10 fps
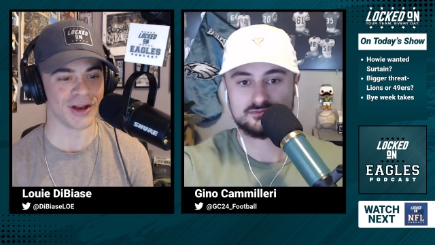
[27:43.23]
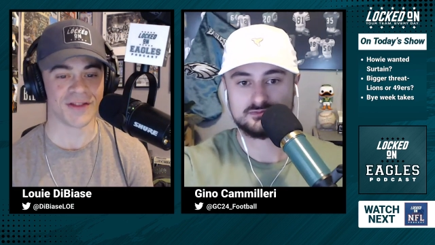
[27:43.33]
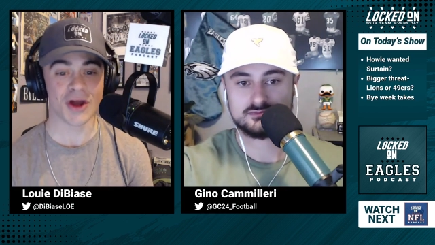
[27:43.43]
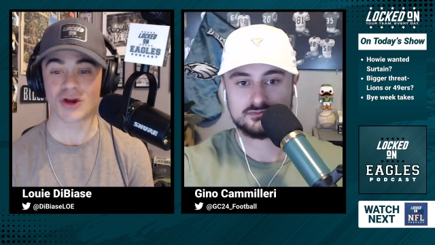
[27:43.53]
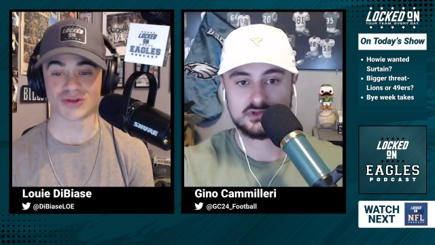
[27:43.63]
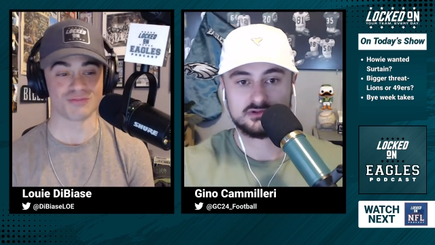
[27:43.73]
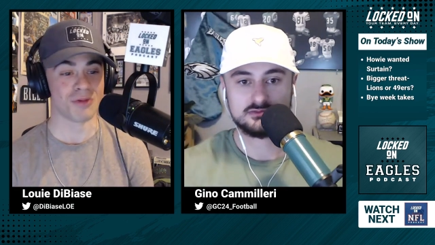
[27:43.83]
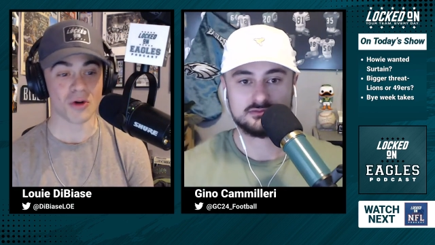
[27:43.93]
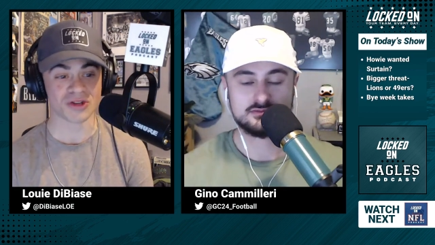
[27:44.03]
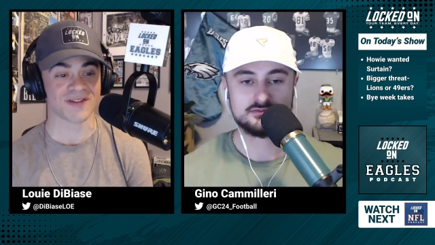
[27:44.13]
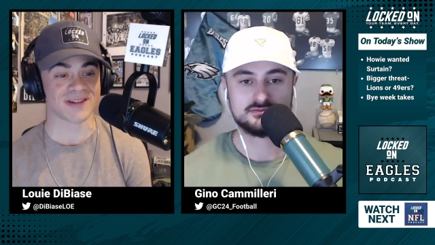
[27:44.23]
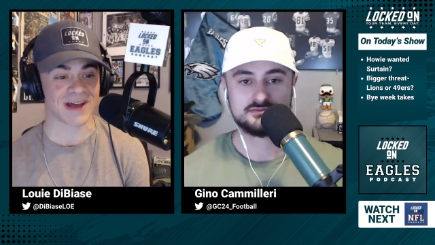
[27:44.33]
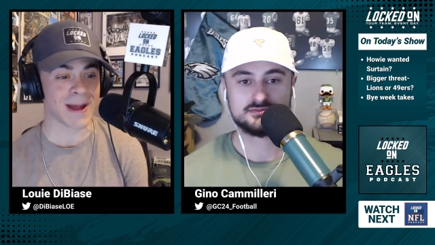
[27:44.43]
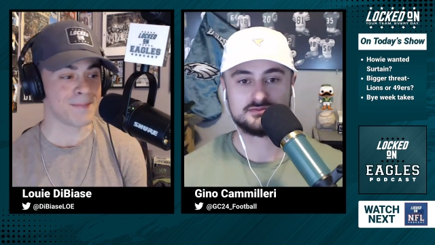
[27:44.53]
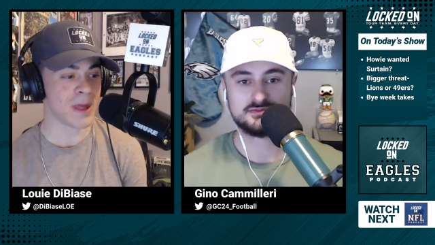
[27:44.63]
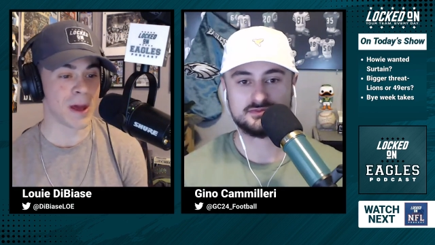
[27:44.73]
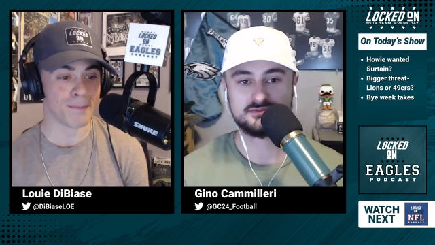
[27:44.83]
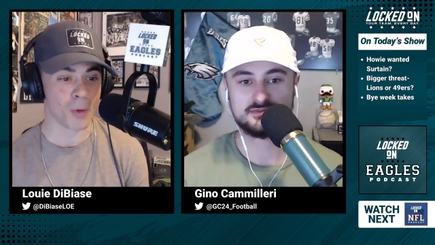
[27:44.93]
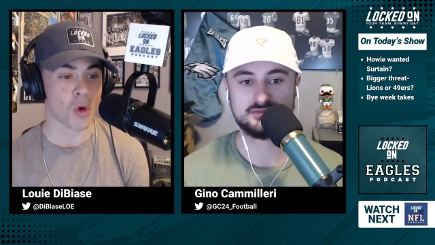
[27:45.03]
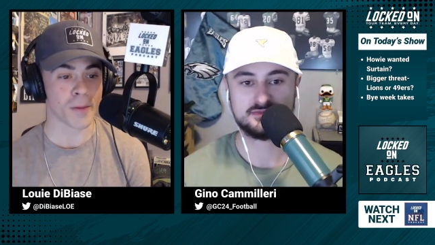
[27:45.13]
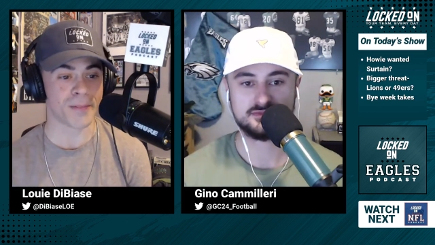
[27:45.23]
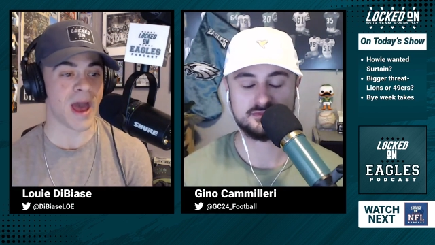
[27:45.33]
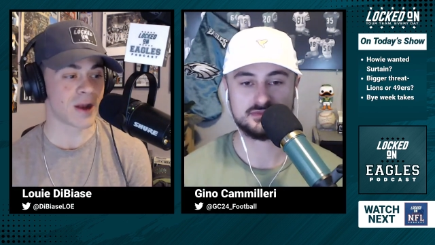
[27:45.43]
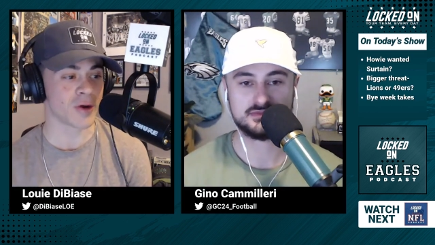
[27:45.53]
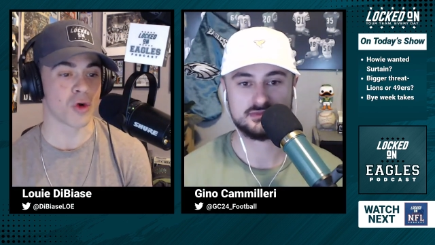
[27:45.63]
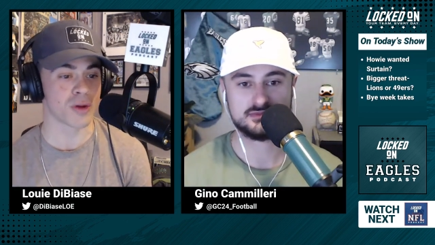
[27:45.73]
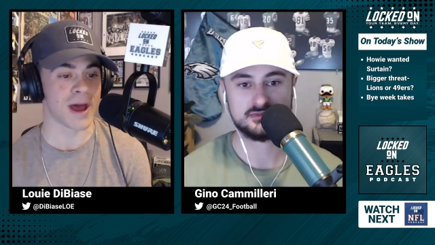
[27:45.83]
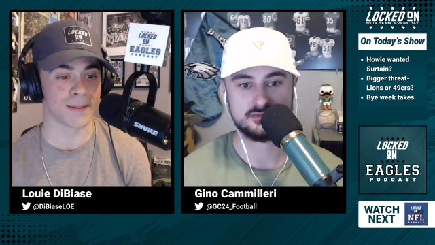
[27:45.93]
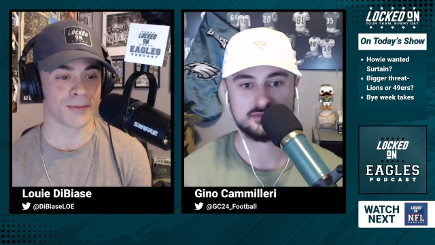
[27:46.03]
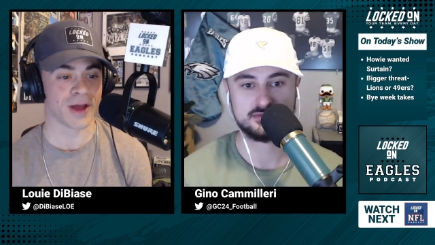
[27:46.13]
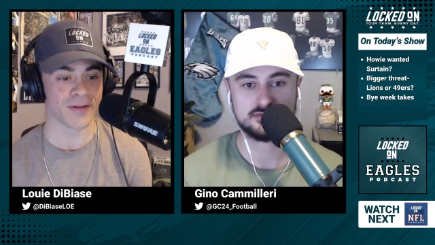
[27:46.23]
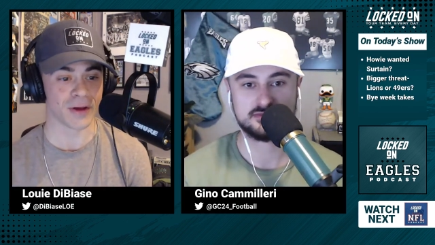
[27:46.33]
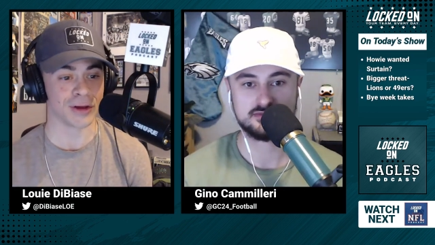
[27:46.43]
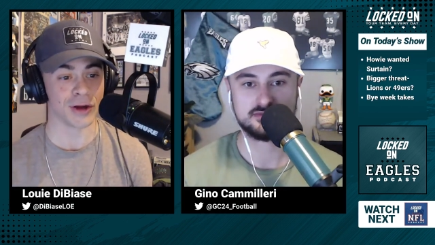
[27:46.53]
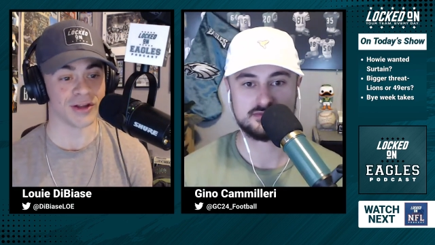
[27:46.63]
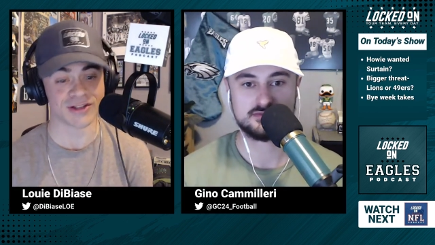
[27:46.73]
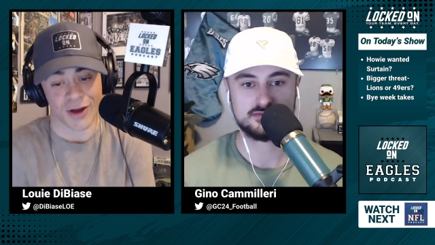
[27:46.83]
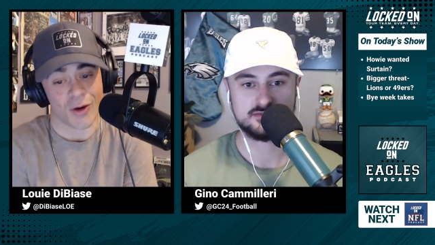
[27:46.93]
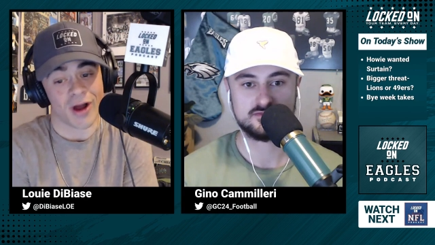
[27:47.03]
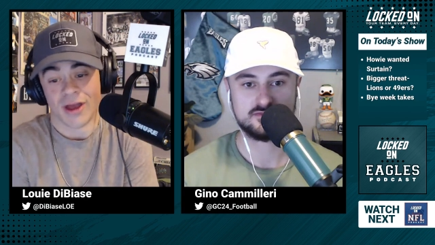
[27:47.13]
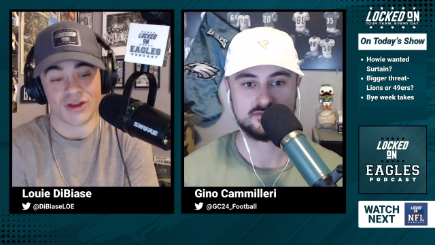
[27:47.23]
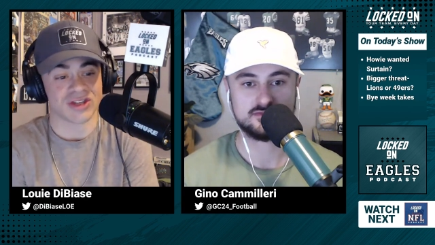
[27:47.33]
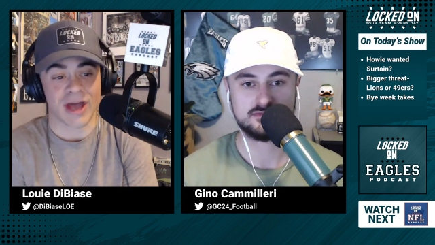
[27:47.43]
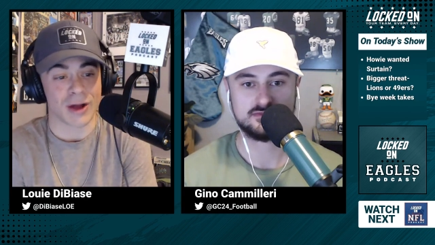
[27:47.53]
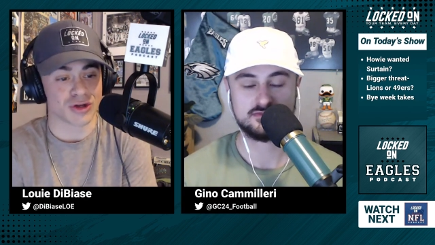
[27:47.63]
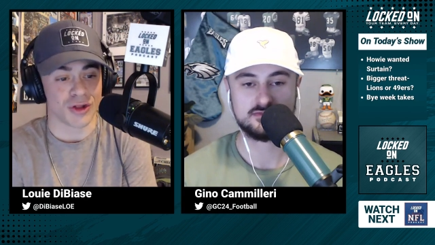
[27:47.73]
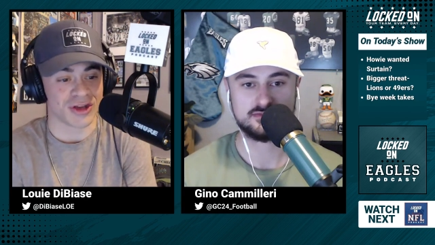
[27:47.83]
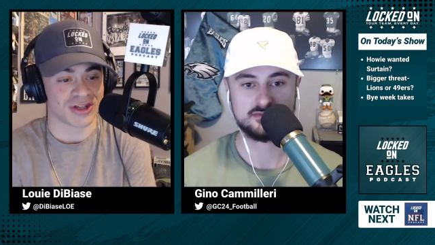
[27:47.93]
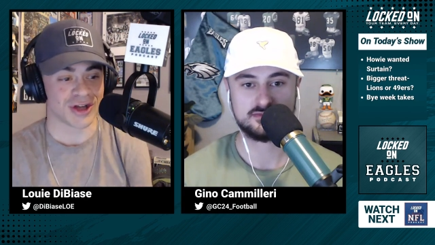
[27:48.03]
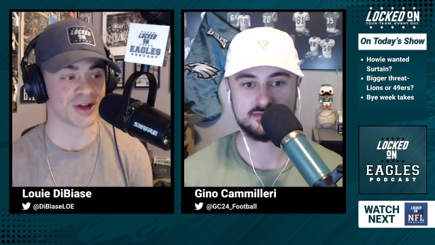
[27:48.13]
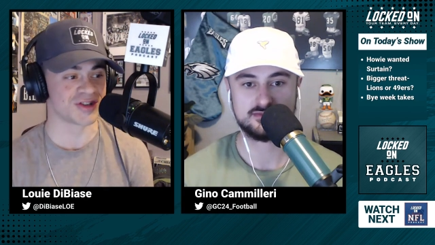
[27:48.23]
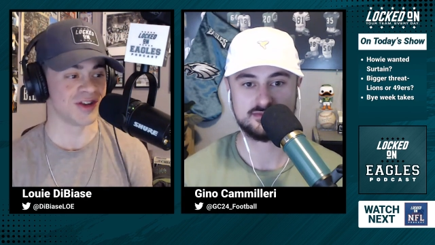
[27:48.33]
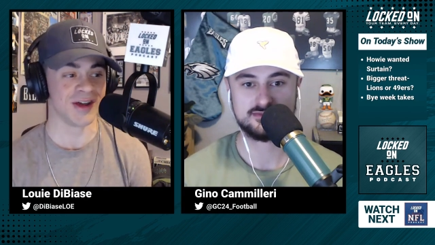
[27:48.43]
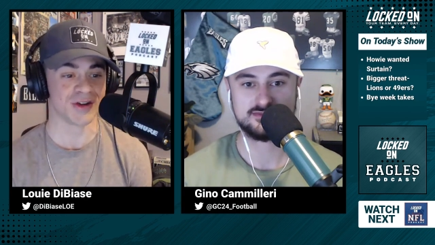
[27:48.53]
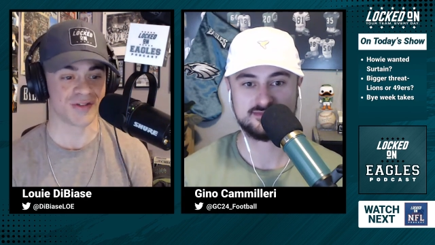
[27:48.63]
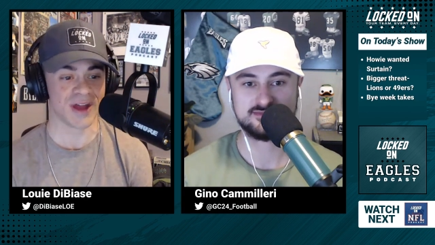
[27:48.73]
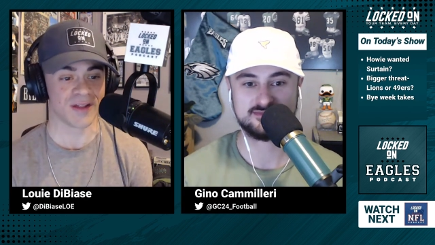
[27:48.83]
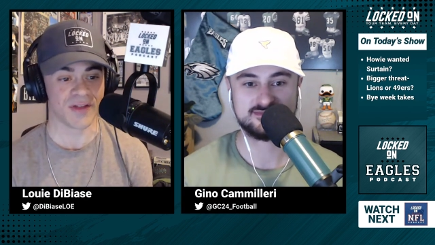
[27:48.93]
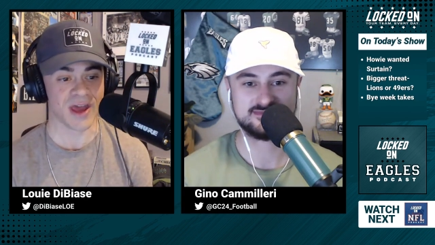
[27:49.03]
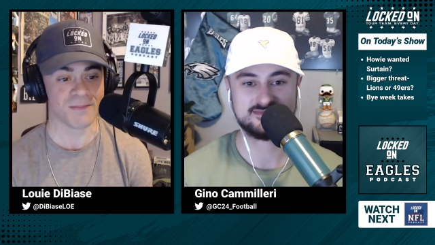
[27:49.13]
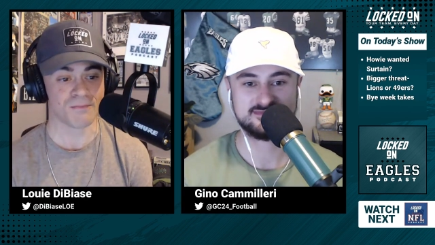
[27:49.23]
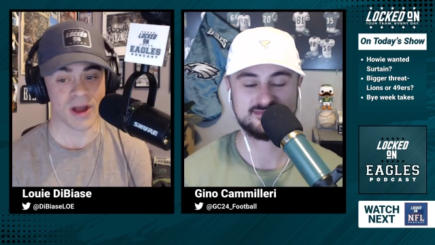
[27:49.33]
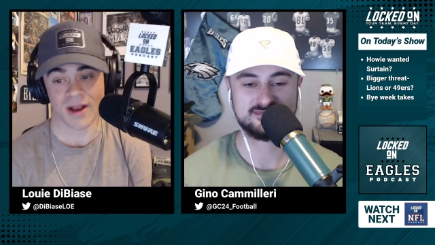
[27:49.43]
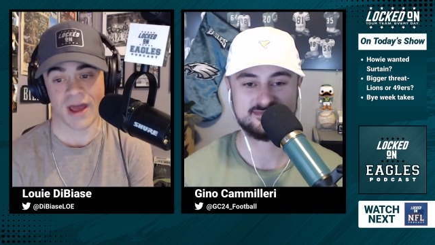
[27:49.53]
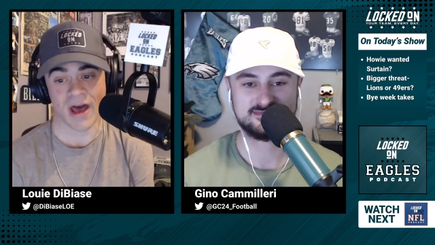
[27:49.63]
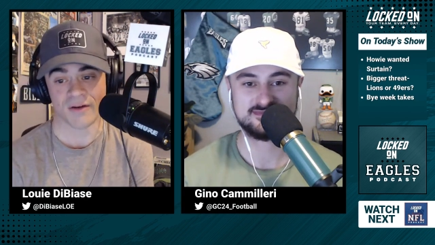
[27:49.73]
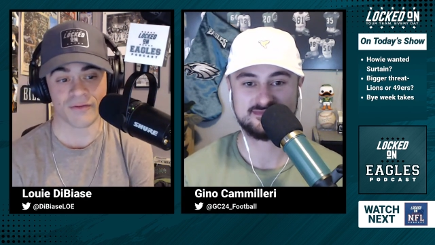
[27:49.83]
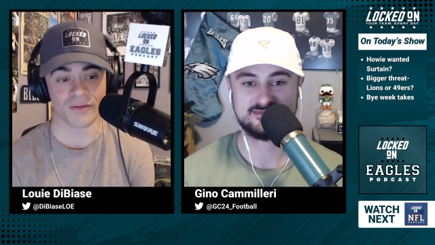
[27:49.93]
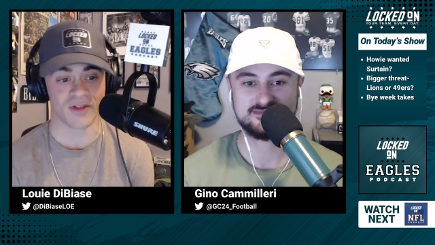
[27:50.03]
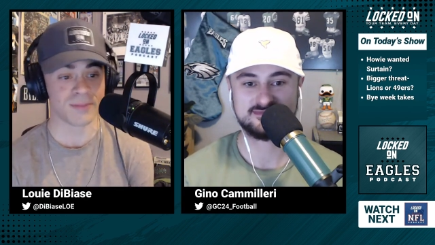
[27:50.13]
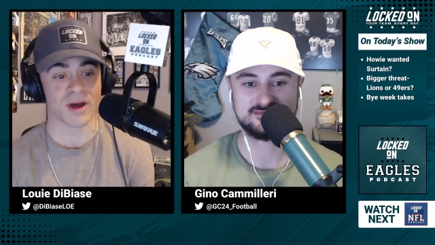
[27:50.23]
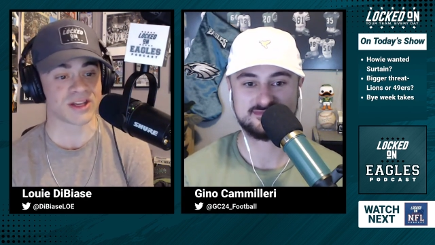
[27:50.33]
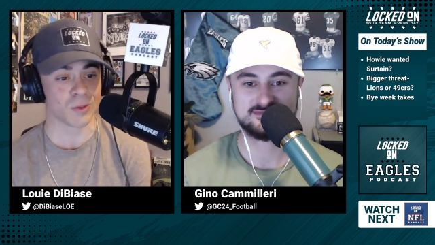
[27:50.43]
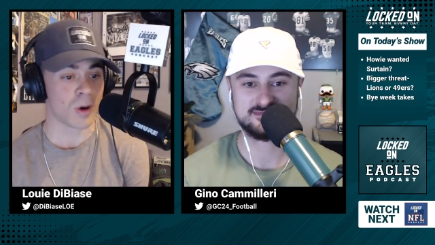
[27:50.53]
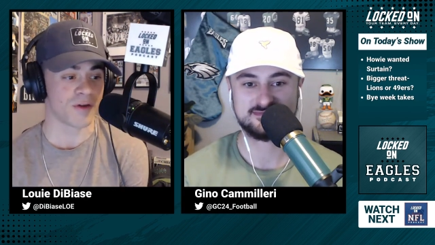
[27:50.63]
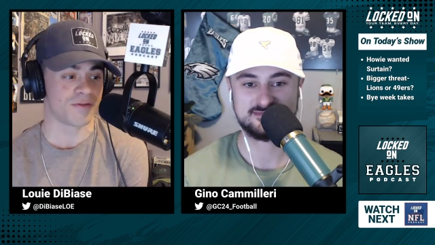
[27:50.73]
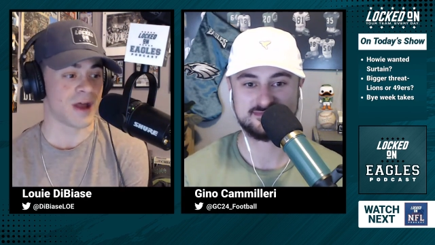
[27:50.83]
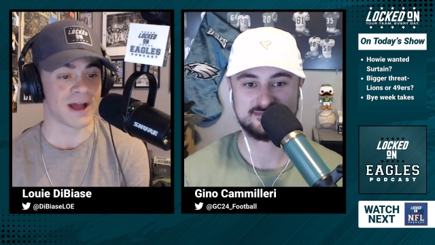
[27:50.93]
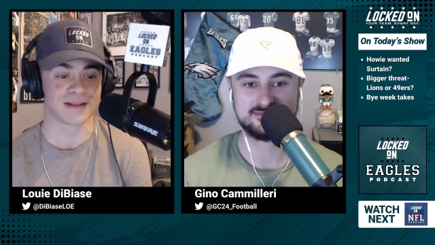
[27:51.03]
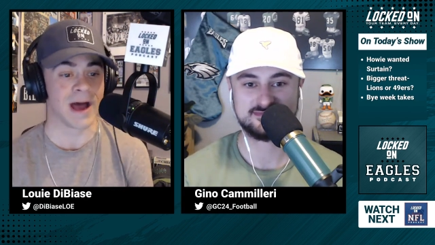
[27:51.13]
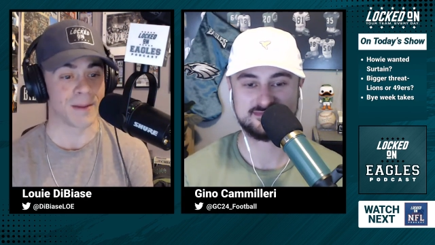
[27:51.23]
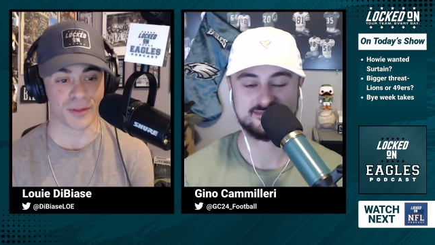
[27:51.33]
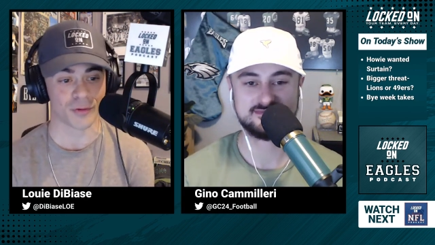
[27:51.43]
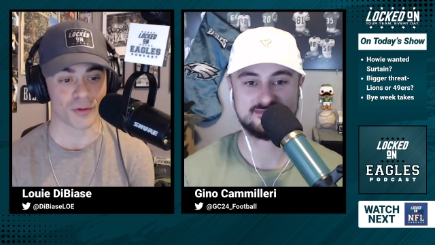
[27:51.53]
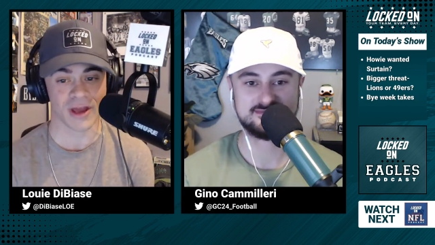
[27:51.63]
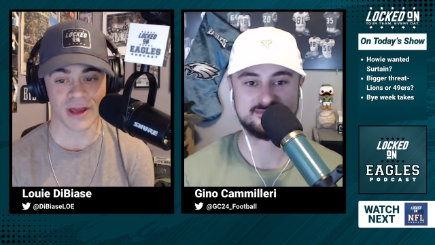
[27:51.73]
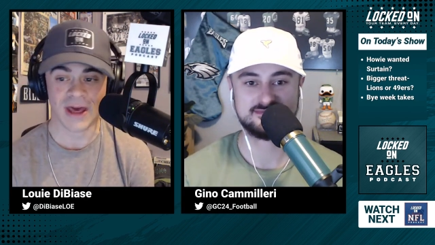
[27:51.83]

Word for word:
Speaker 1: And there is most of the time more bad quarterback play than good. So just count your lucky stars as an Eagles fan that they might have the best one, if not top three,